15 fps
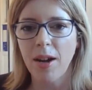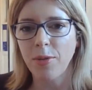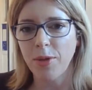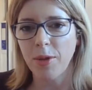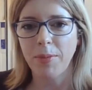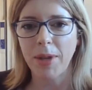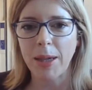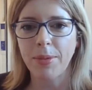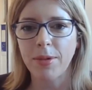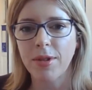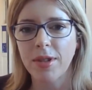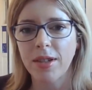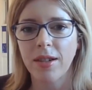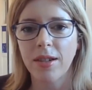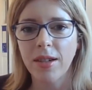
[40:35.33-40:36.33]
for people
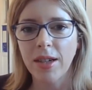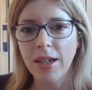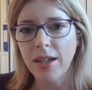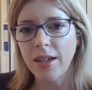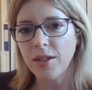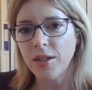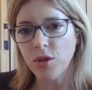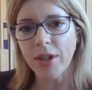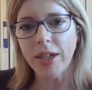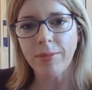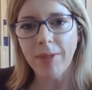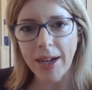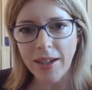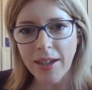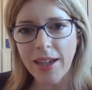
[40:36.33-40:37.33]
to drink
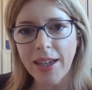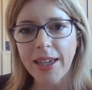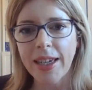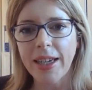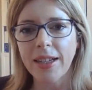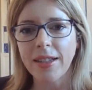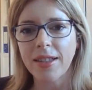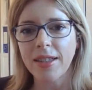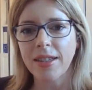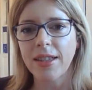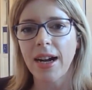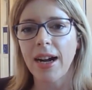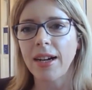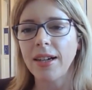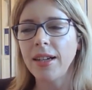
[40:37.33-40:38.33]
regularly, and
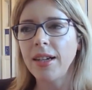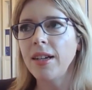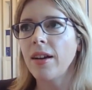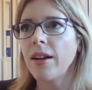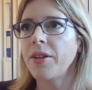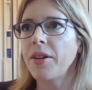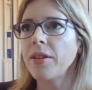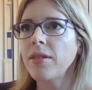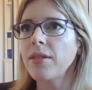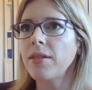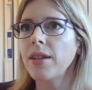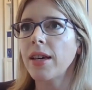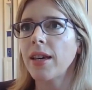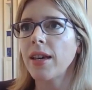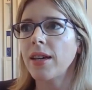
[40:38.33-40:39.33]
that another
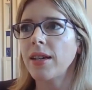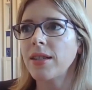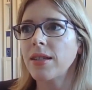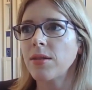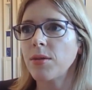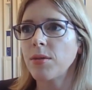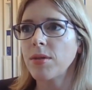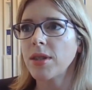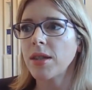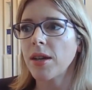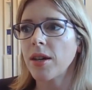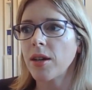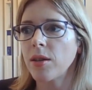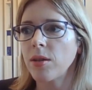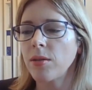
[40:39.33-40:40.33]
thing is also
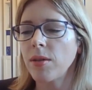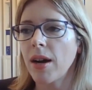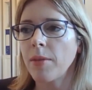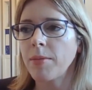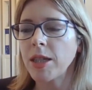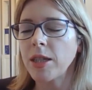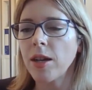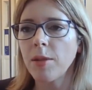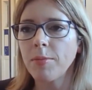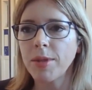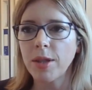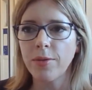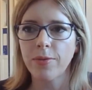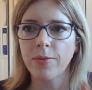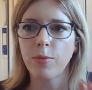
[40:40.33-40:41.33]
in
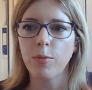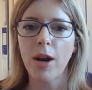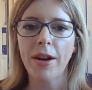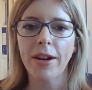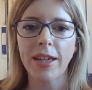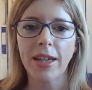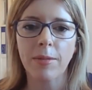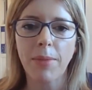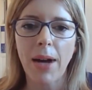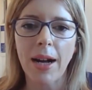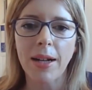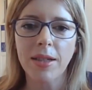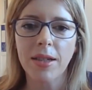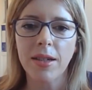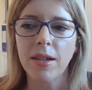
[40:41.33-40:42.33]
terms of working
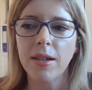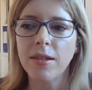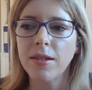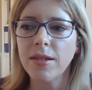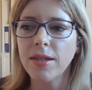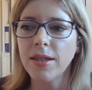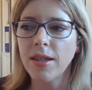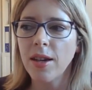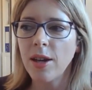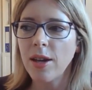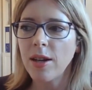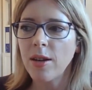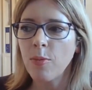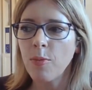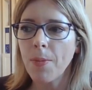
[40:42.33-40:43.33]
patterns,
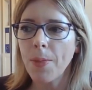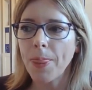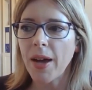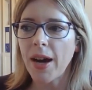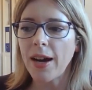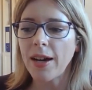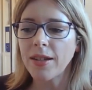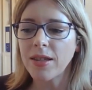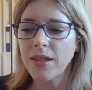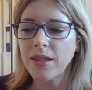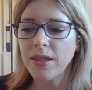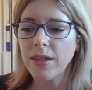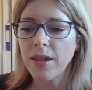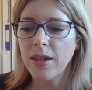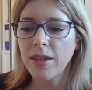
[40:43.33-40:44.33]
that
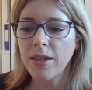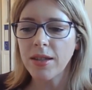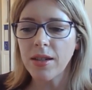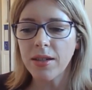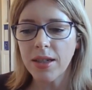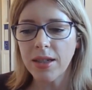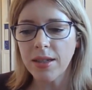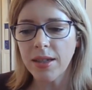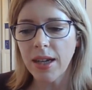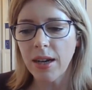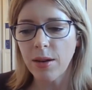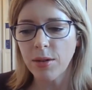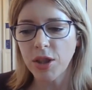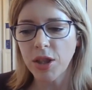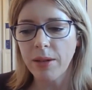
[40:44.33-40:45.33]
studies are
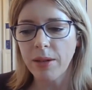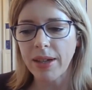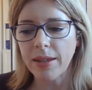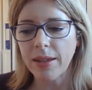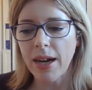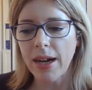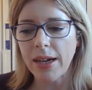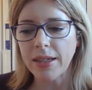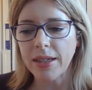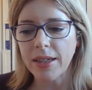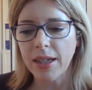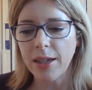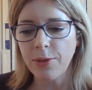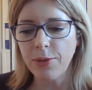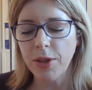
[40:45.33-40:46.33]
now showing
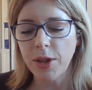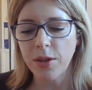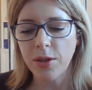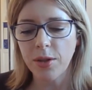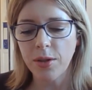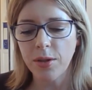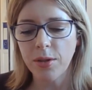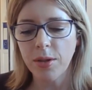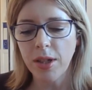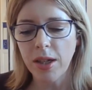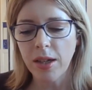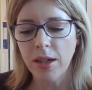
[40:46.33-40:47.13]
that if you